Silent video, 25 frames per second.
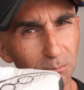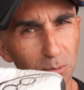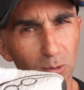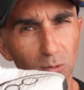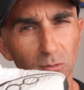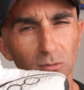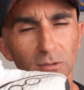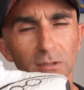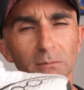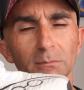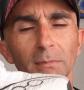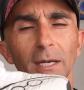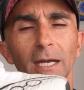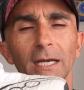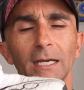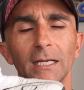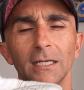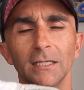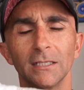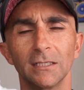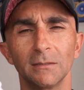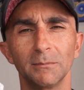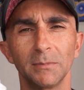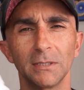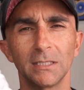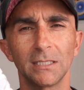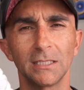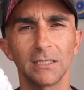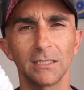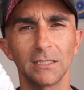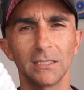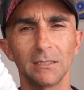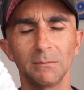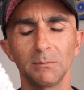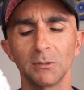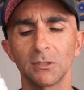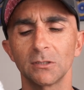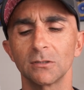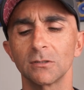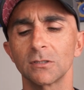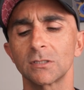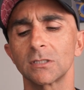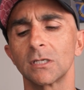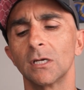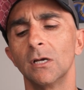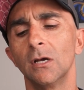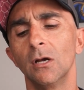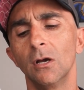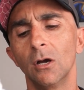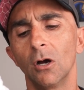pulled it back a little bit here, because
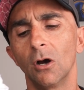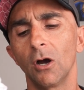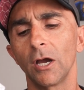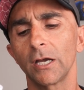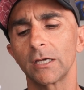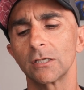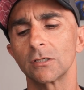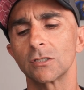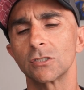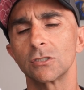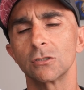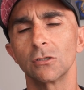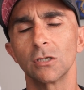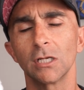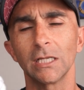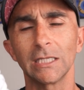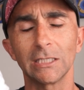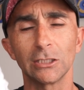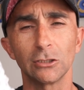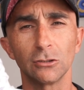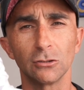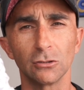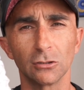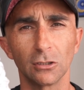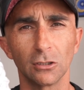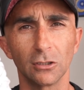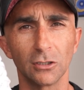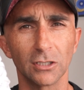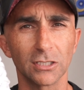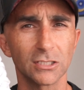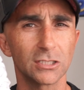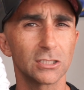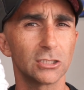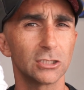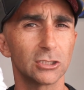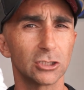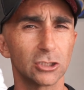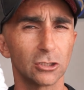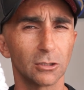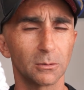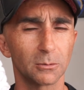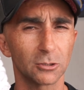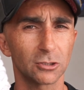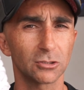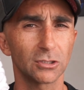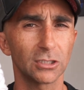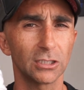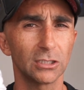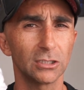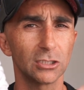I can certainly utilize the
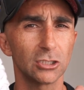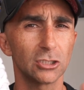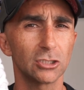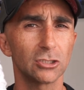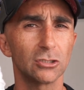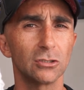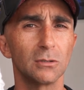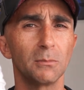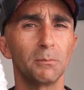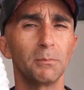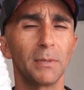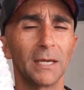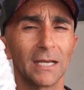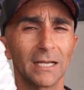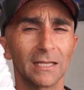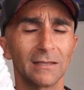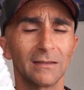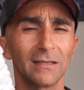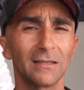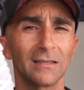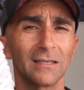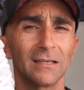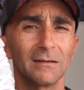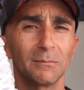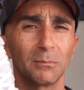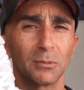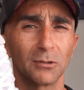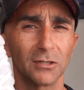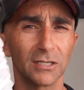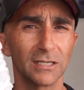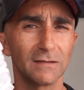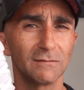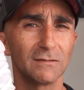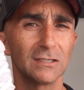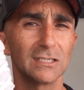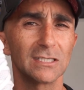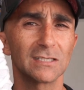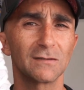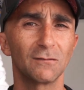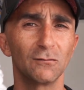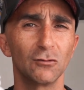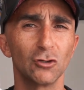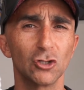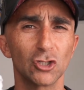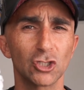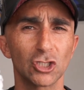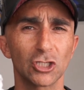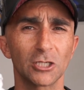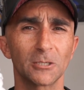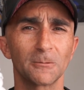geometry in this shoe better than that previous
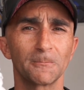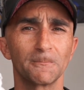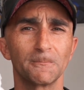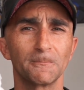version.